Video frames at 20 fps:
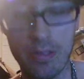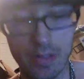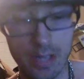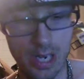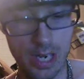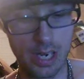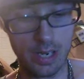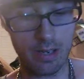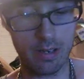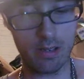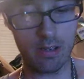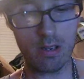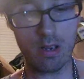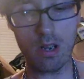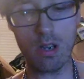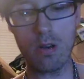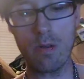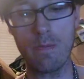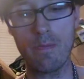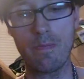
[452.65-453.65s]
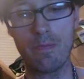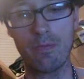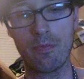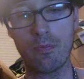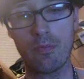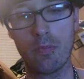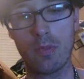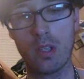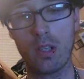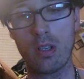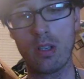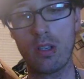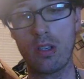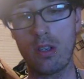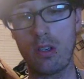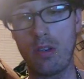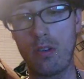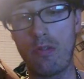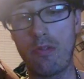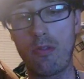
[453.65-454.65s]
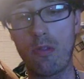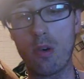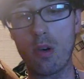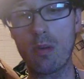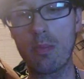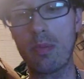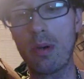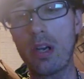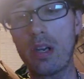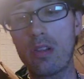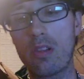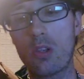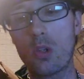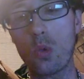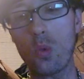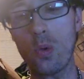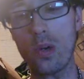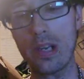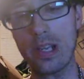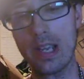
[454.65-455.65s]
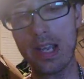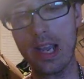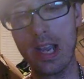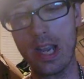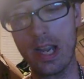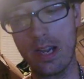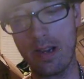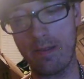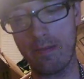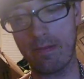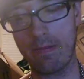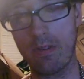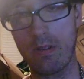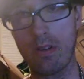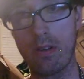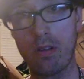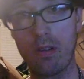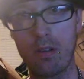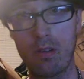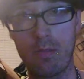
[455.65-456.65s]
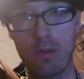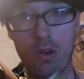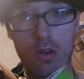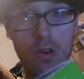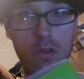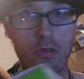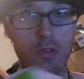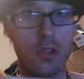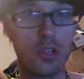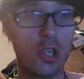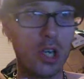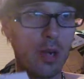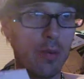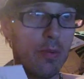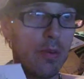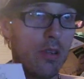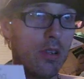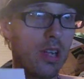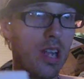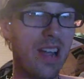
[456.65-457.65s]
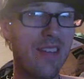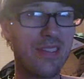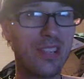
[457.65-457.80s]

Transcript: that. So, you know, 4 bucks 28 I'm going to go for Chubby's Cat